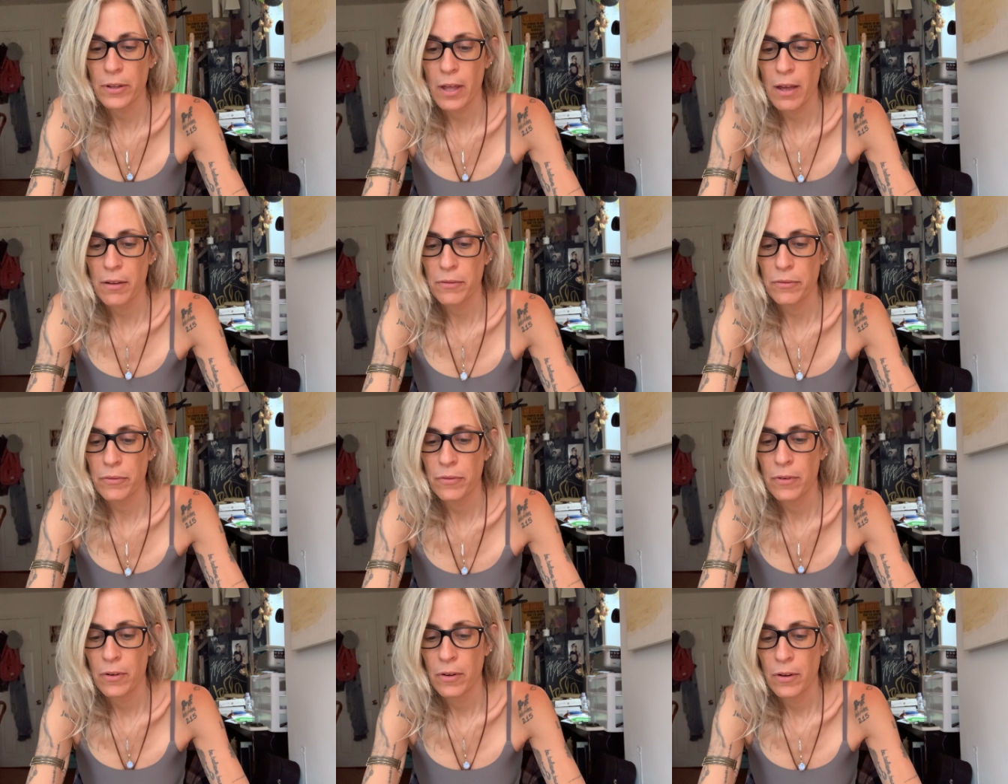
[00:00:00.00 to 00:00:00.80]
love,
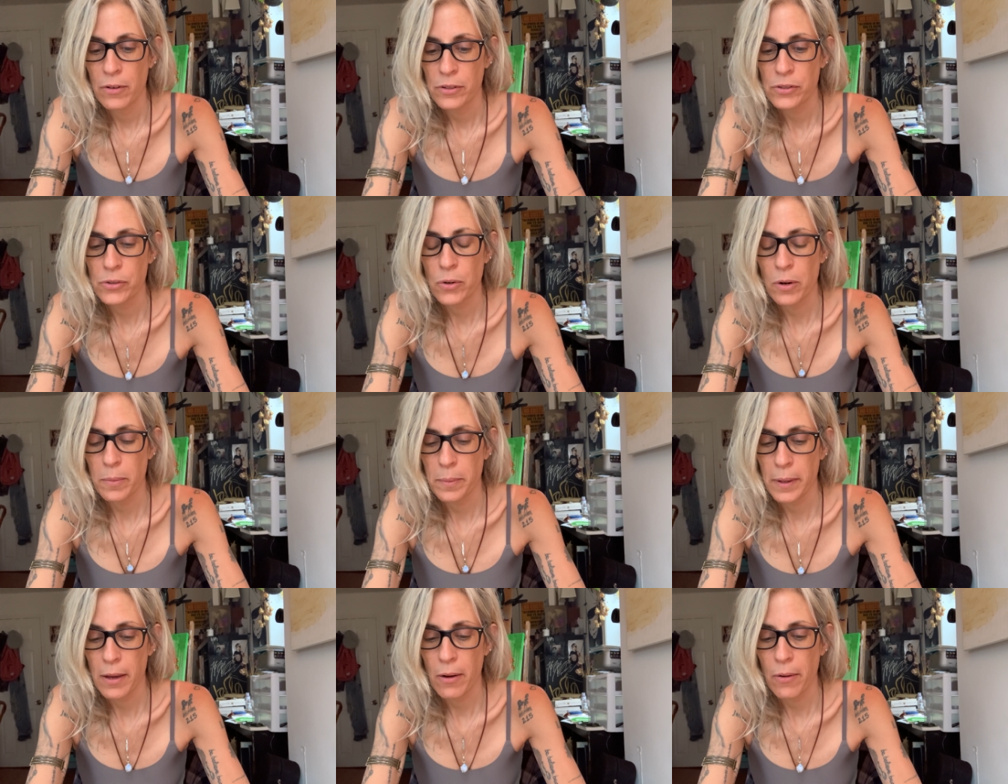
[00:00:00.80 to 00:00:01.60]

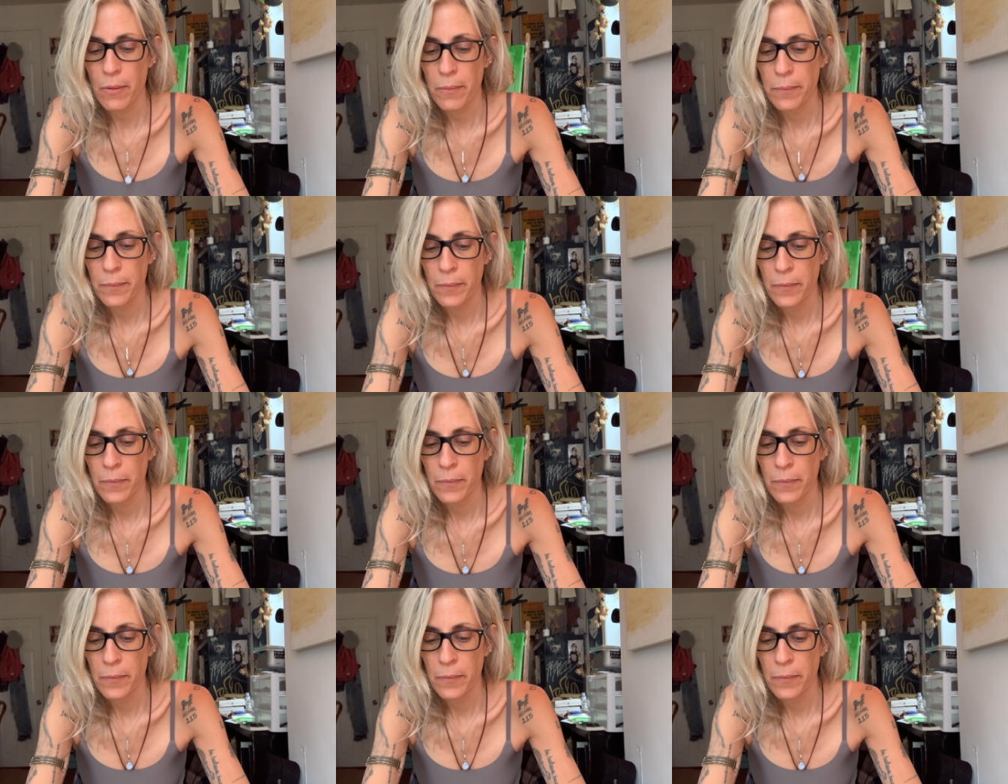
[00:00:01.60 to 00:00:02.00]
Scorpio,